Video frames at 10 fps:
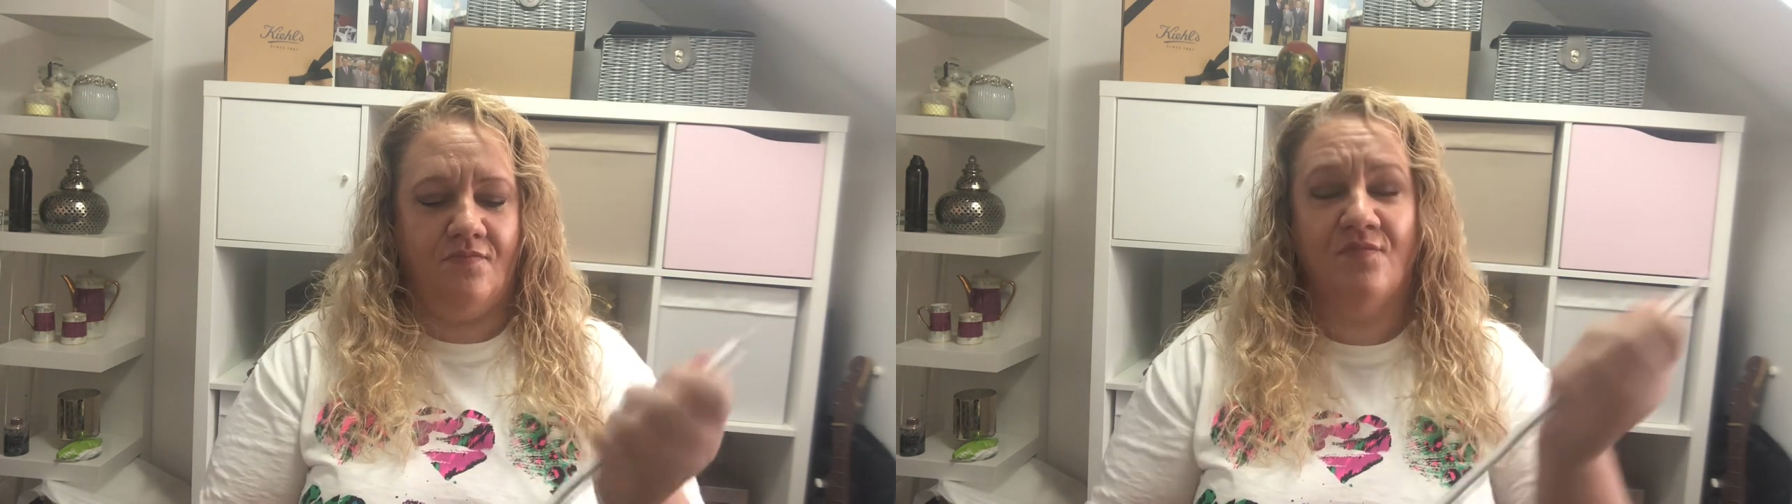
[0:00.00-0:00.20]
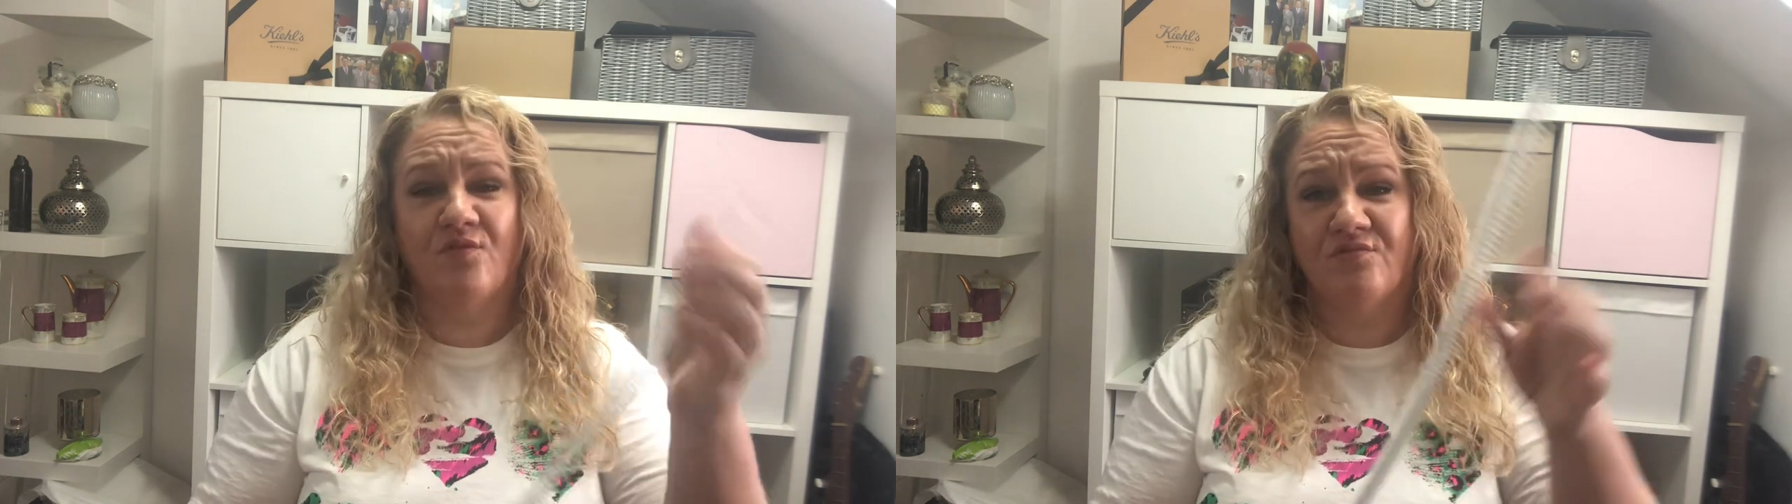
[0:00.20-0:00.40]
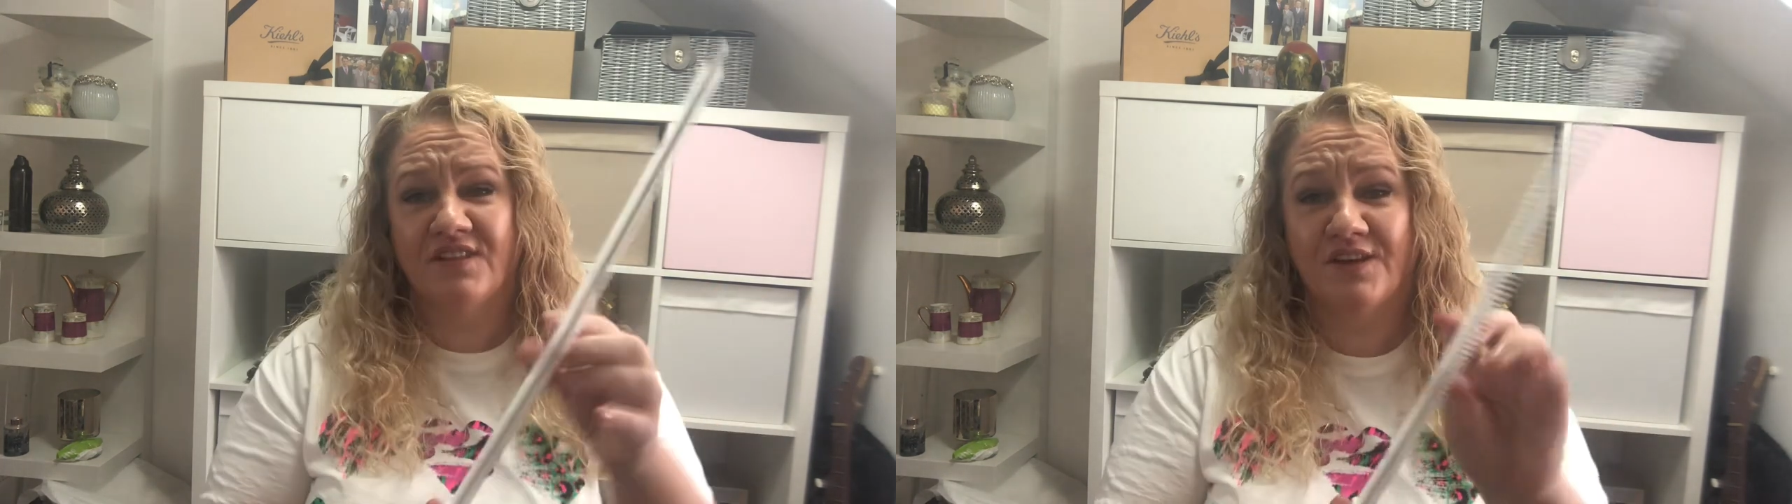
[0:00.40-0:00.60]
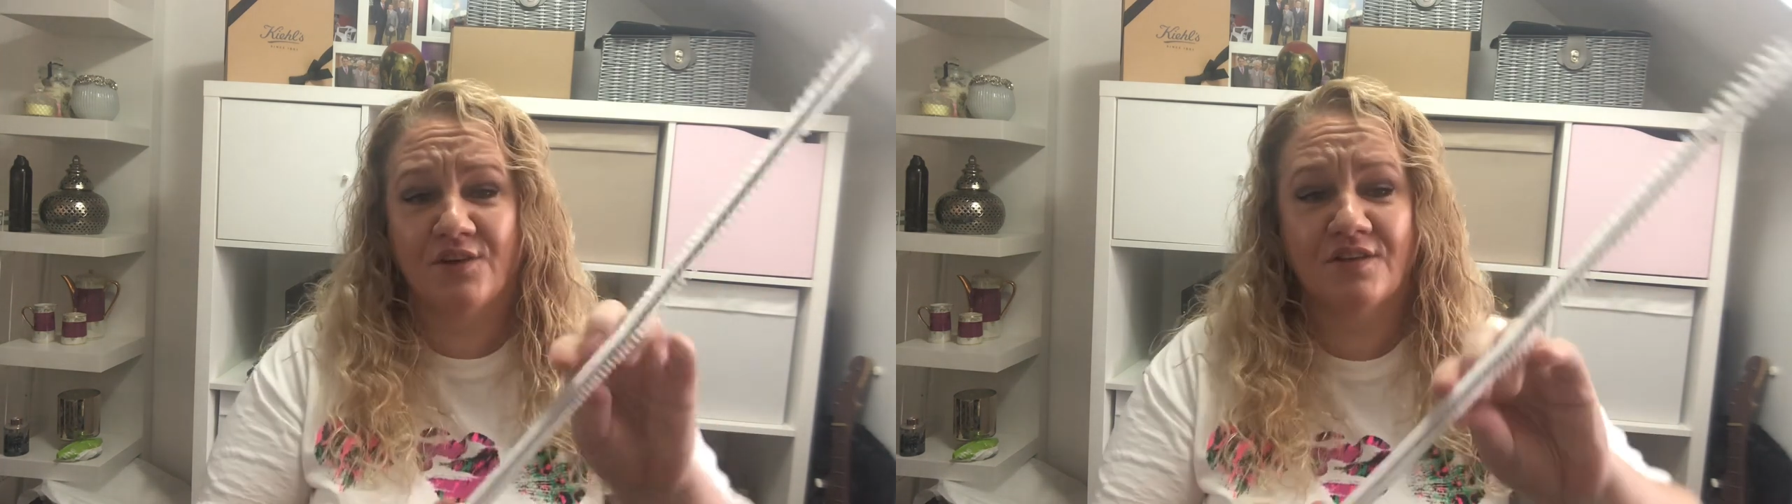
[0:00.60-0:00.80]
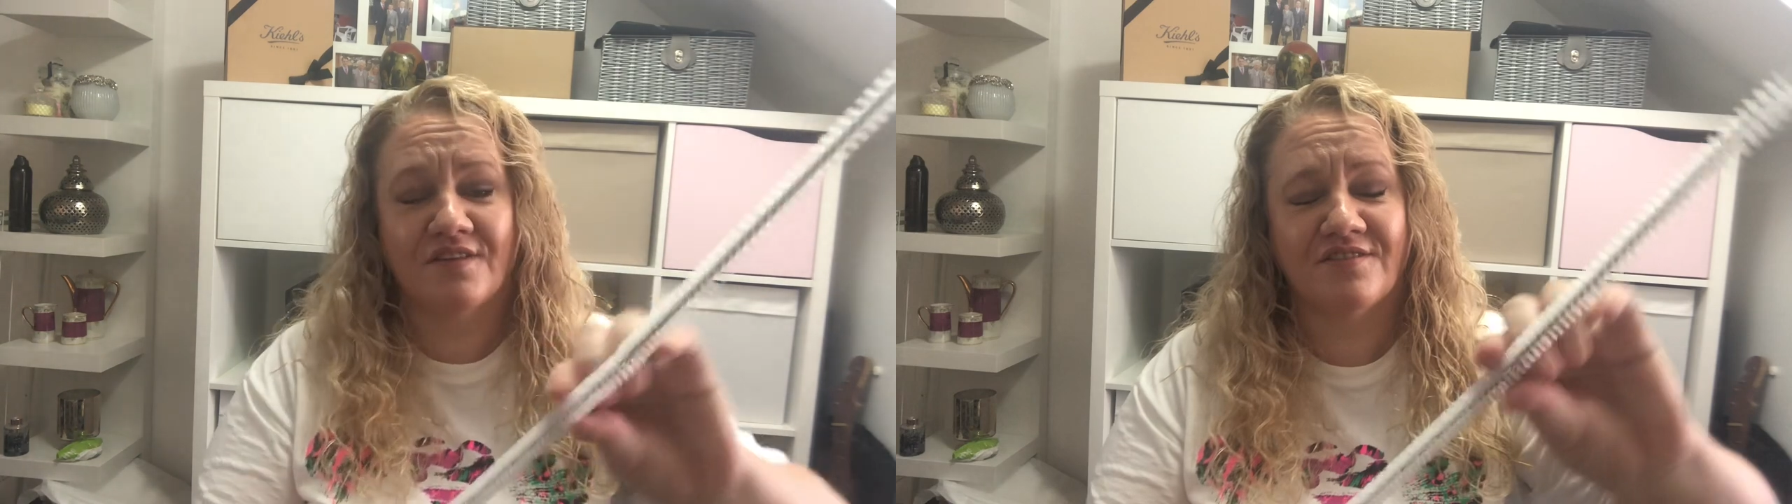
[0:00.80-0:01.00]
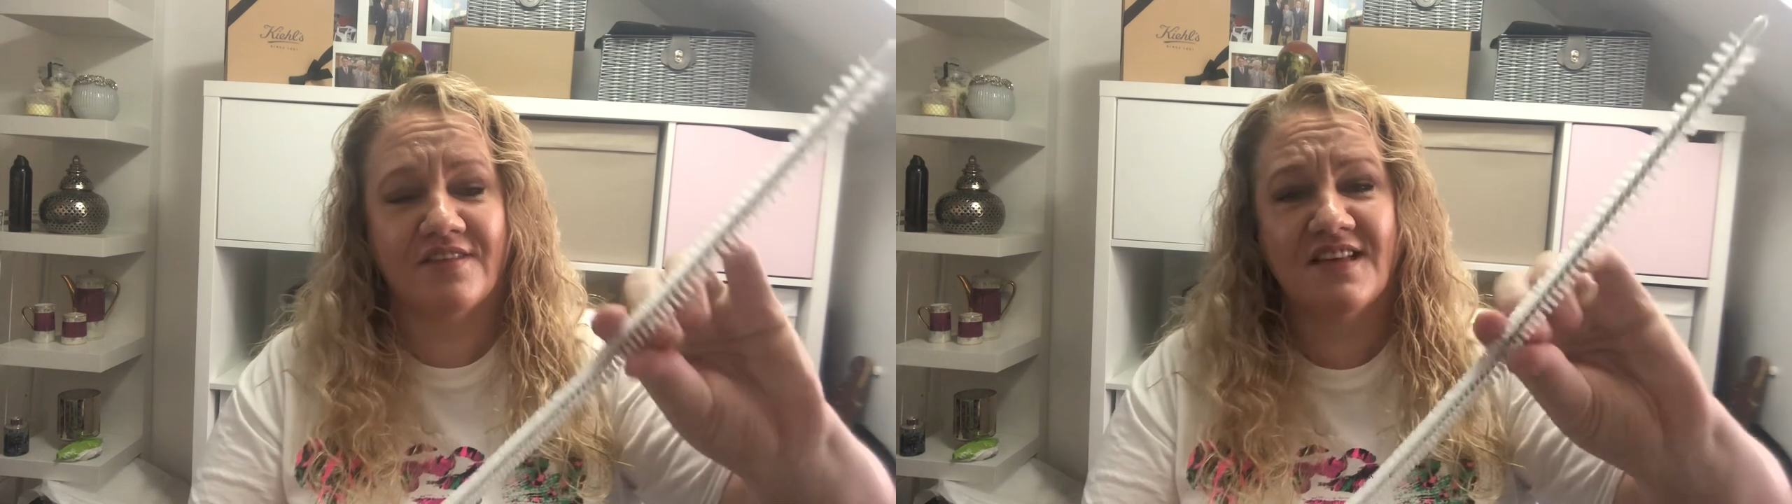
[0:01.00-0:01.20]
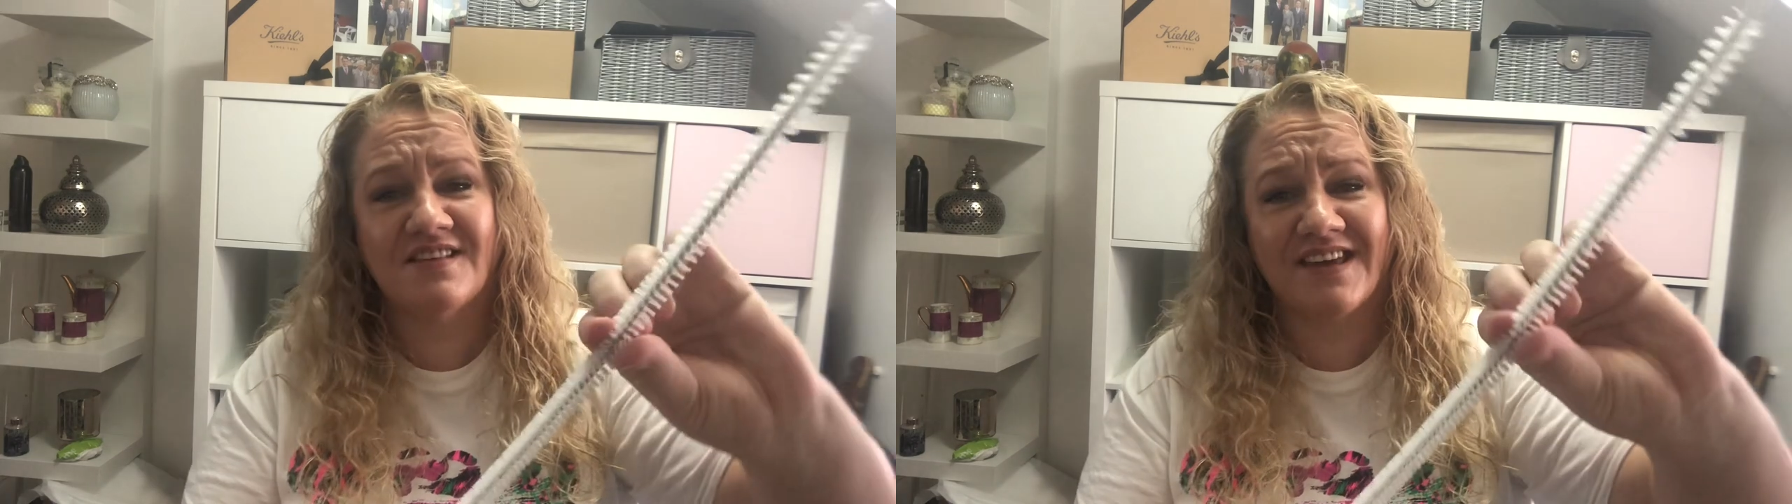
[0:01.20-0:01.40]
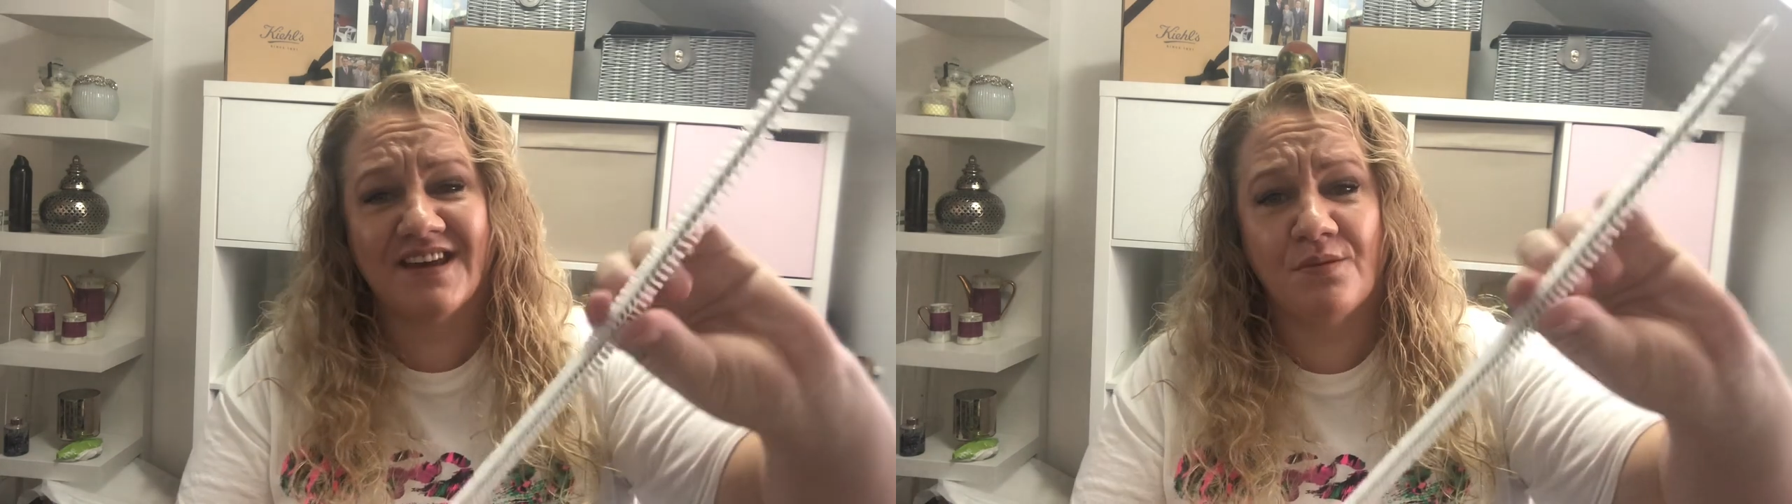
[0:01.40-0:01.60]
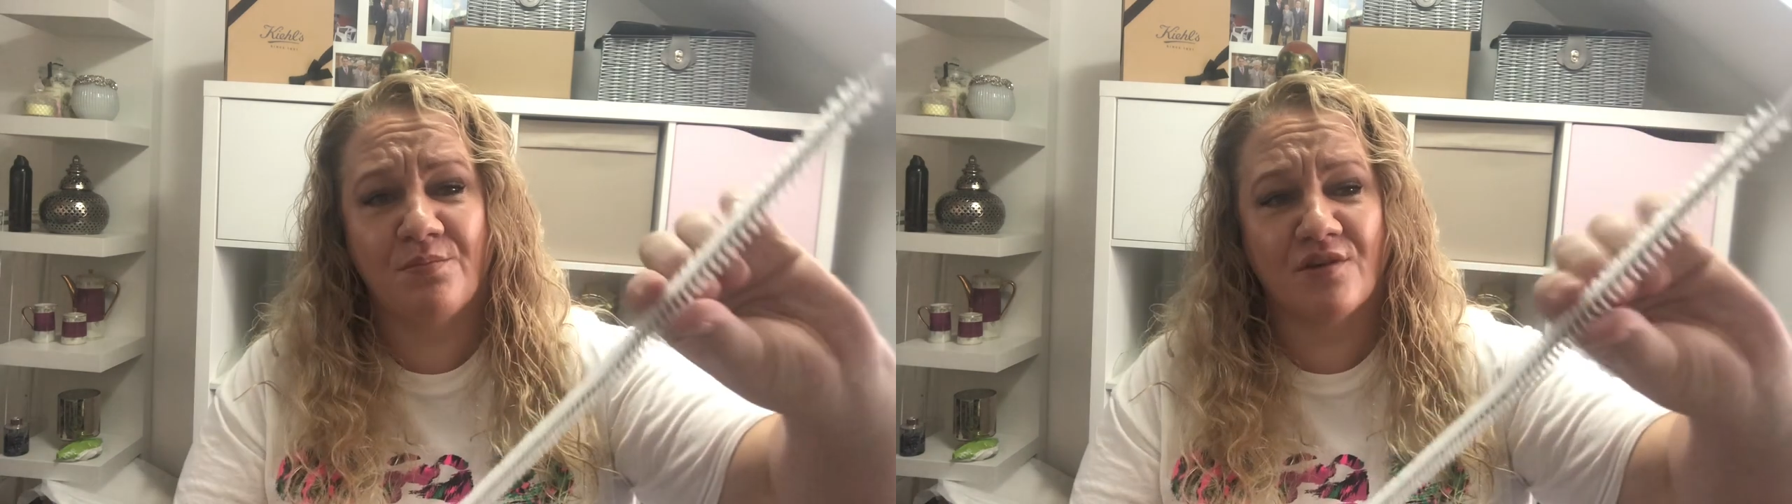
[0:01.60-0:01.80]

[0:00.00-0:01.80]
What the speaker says: they're really good because these kind of